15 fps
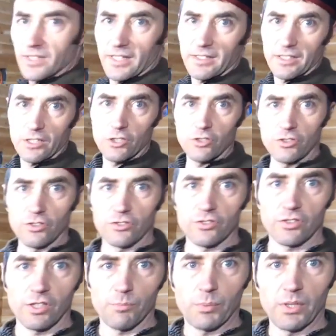thing that you
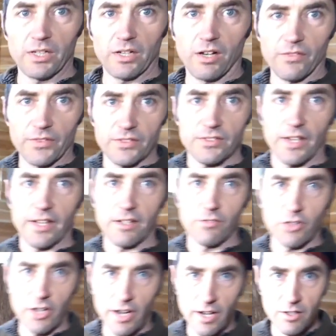usually put on the side of
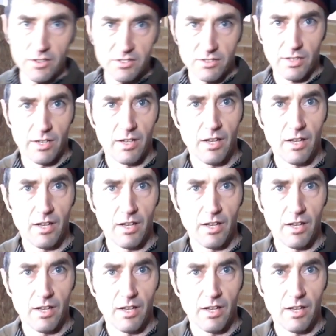your house.